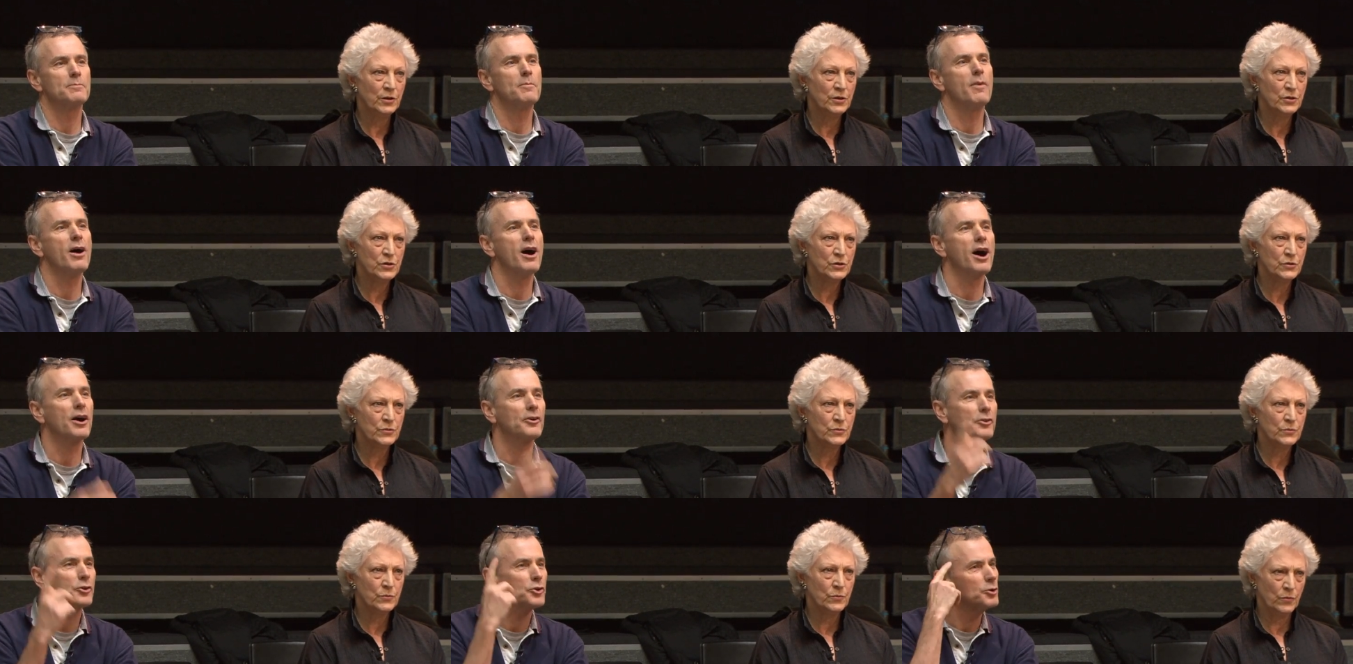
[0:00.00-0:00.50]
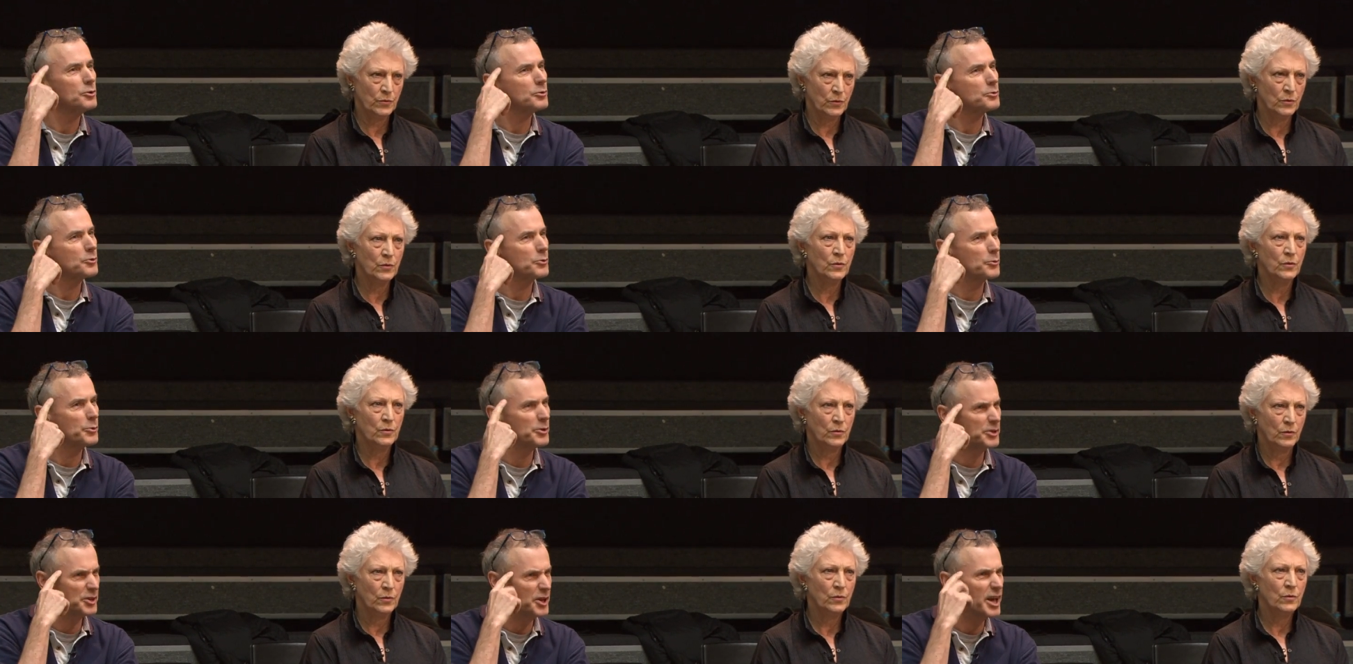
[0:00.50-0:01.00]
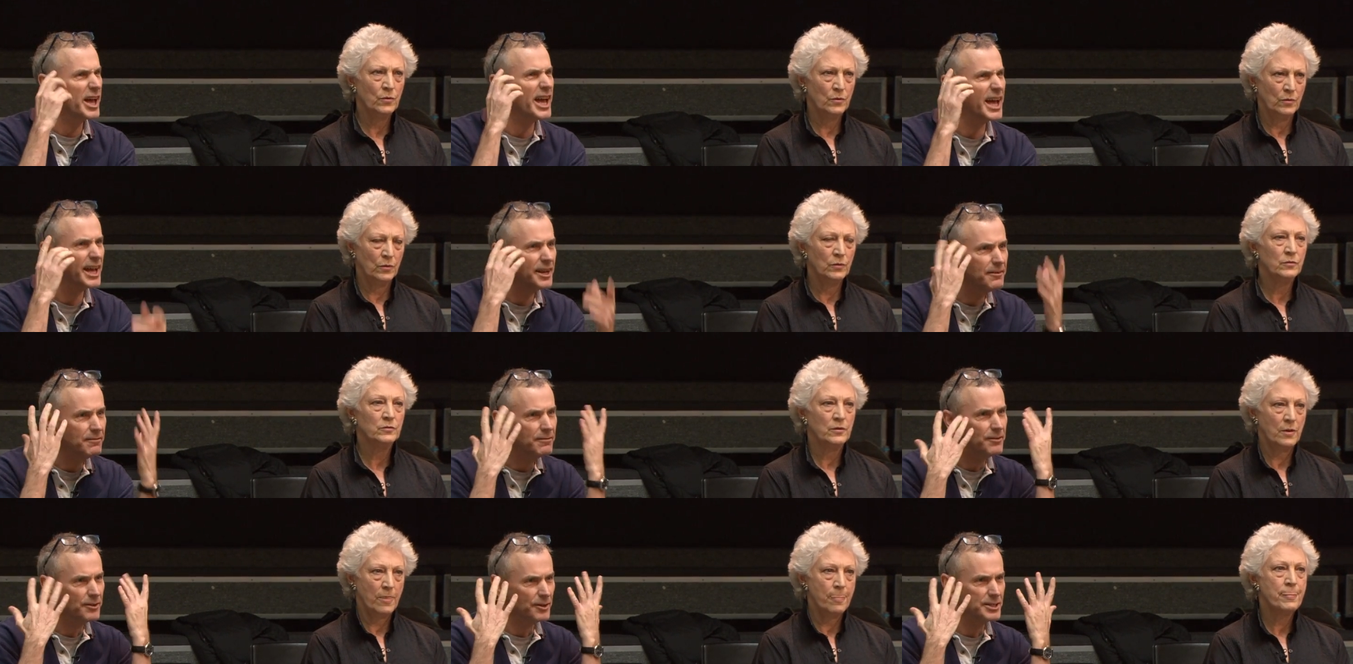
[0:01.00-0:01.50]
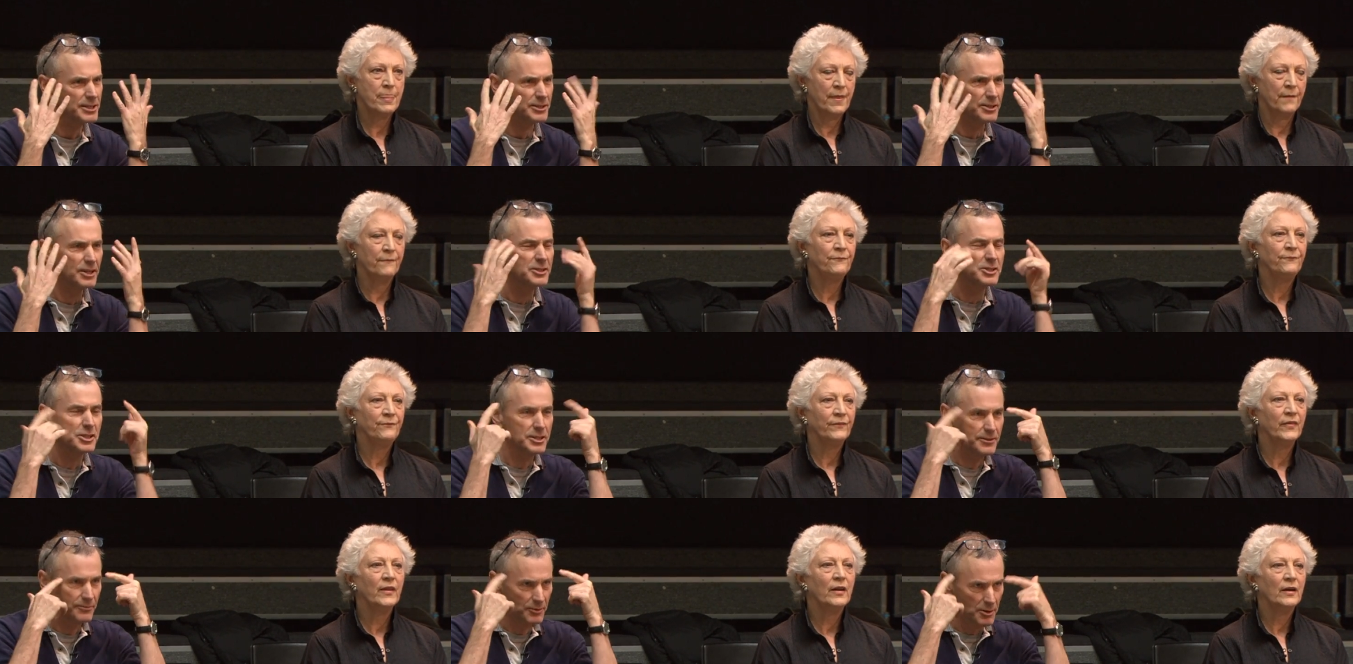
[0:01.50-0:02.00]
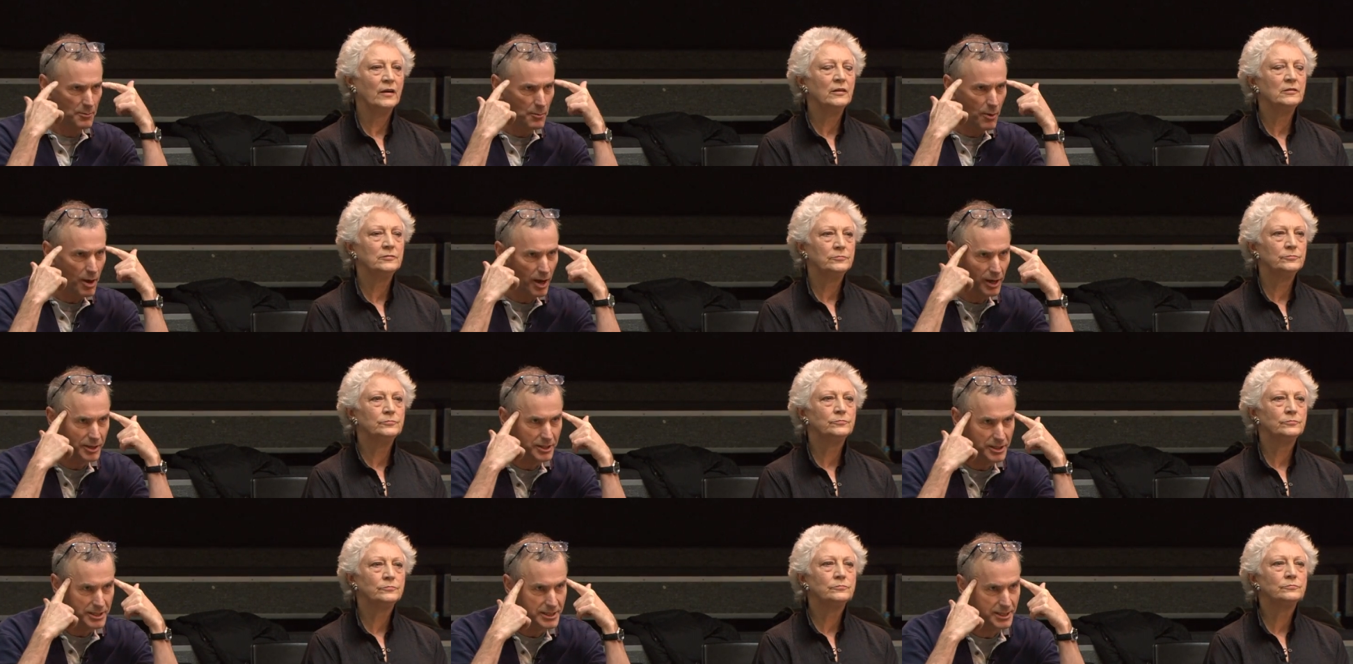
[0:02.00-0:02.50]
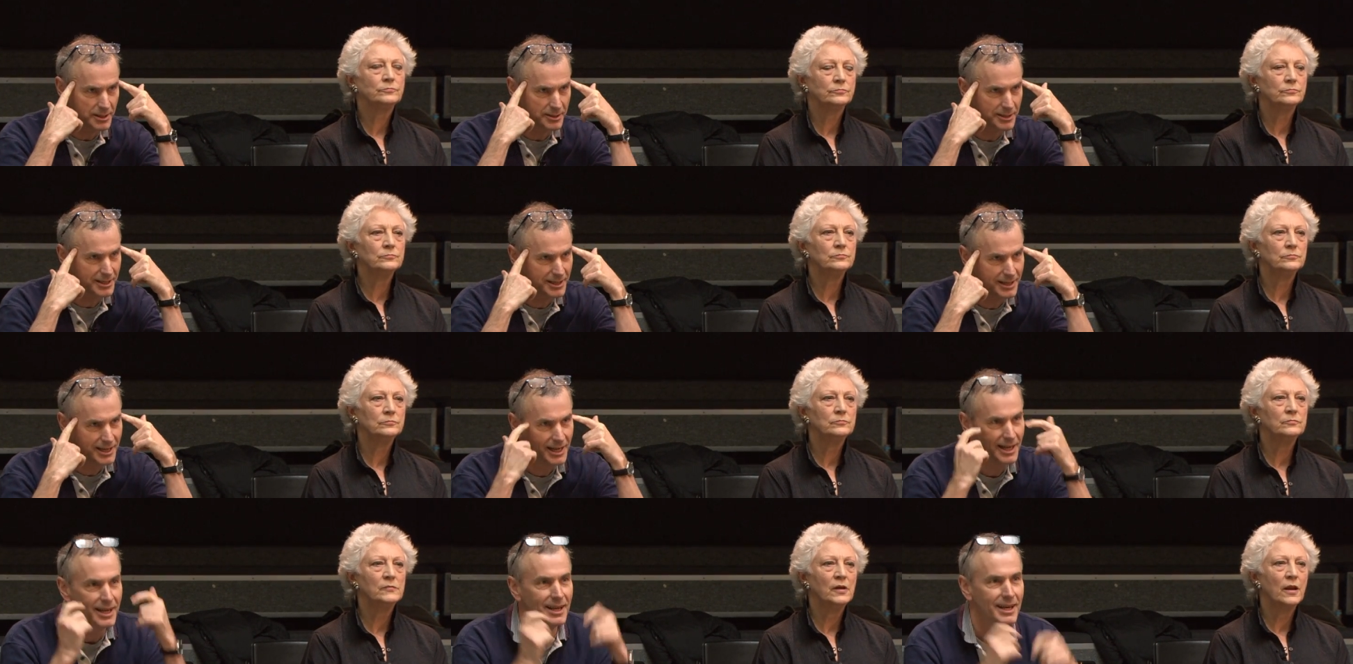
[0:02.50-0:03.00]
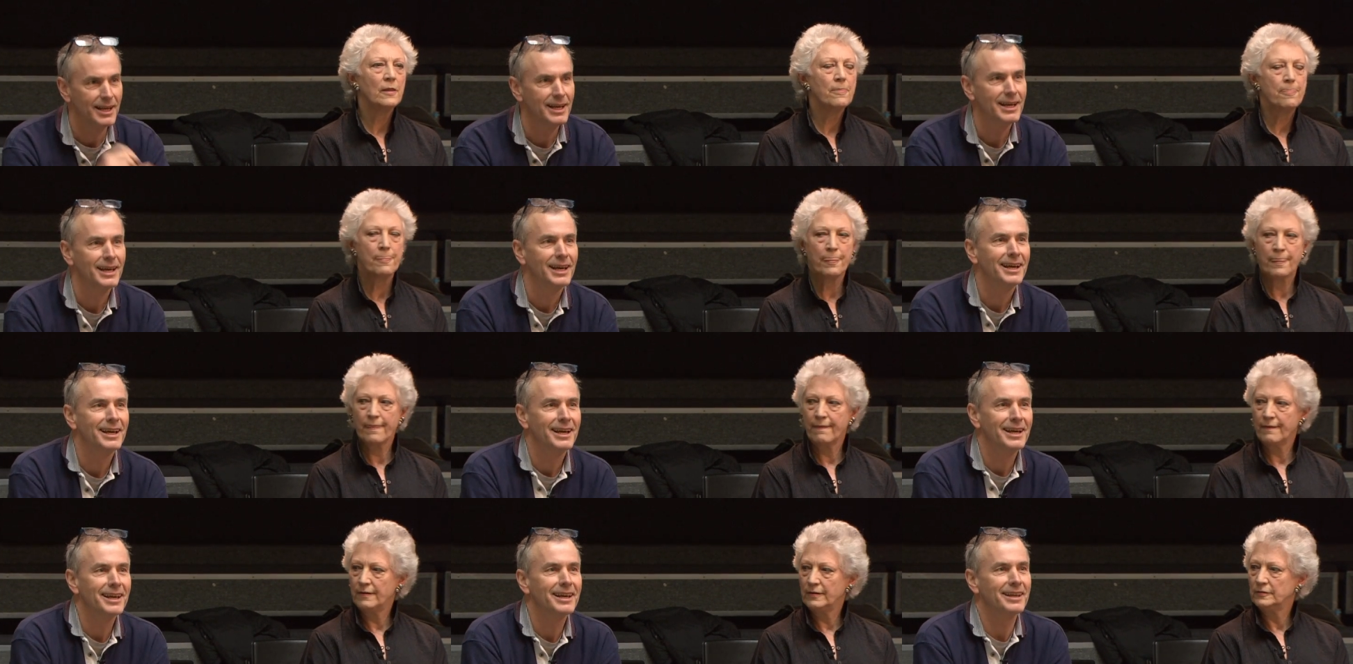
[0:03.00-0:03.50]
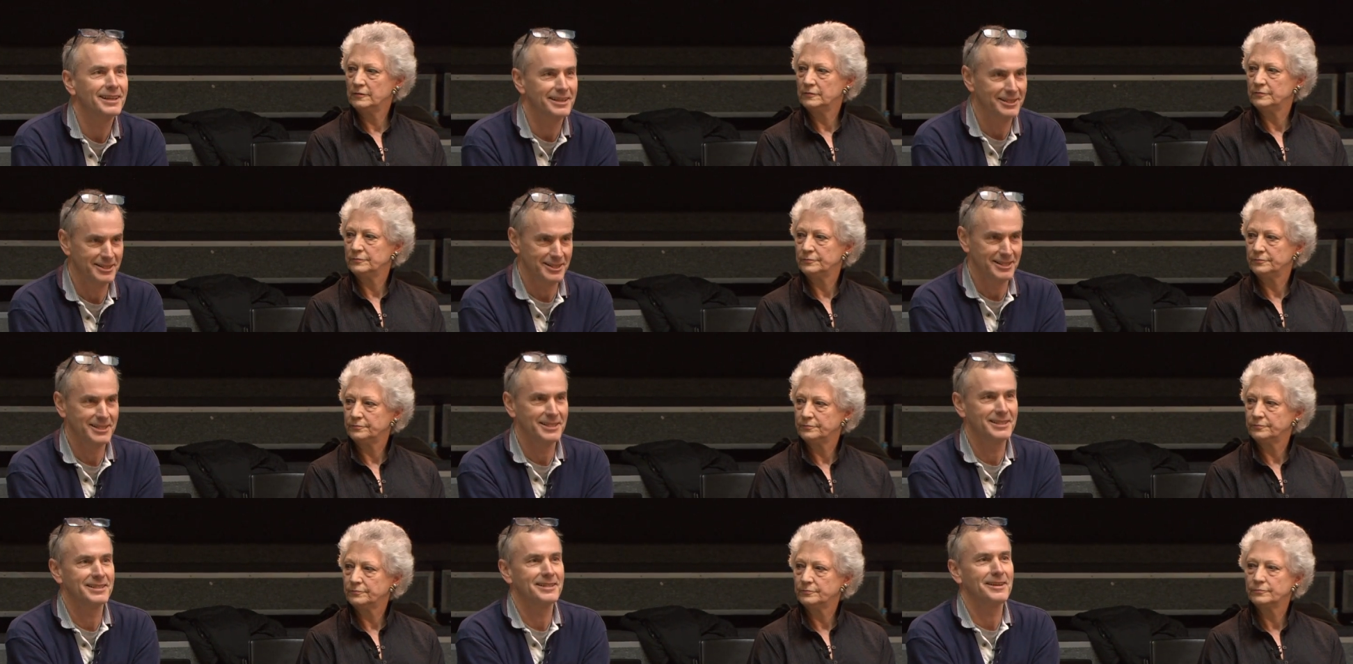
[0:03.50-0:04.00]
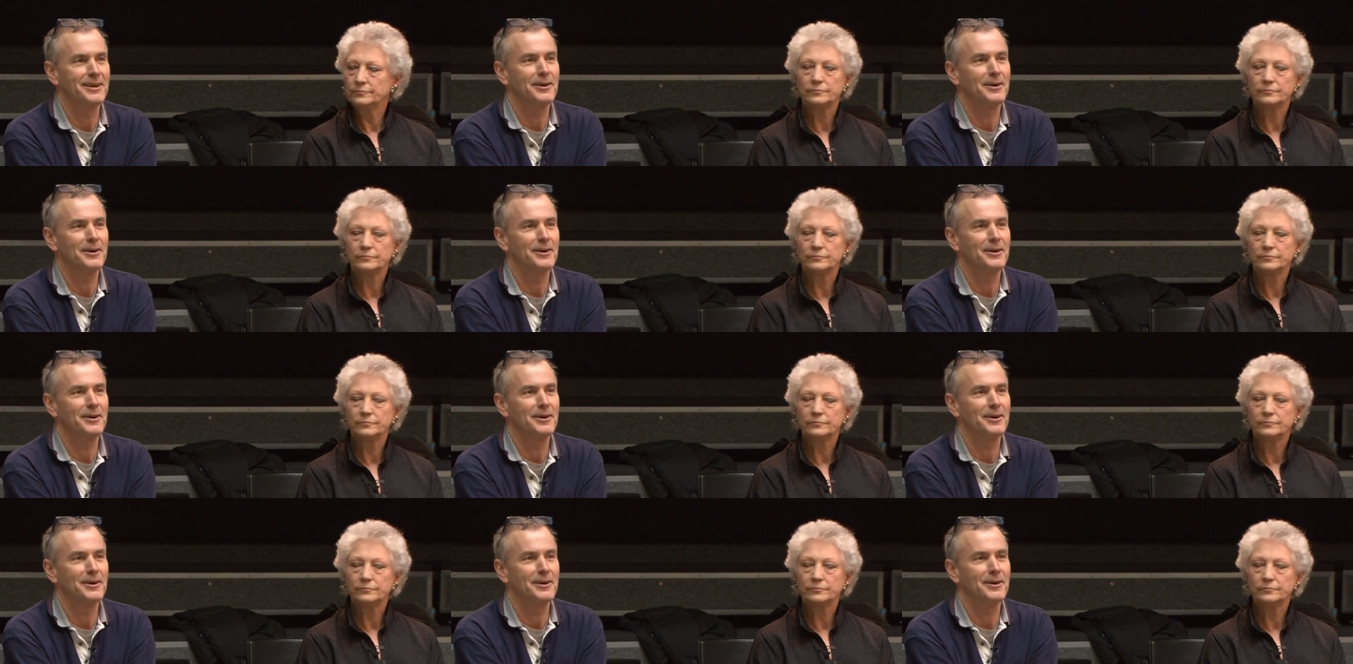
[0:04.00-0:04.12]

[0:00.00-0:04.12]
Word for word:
Speaker 1: mark just... through it with your head first. It just be mine, just to, just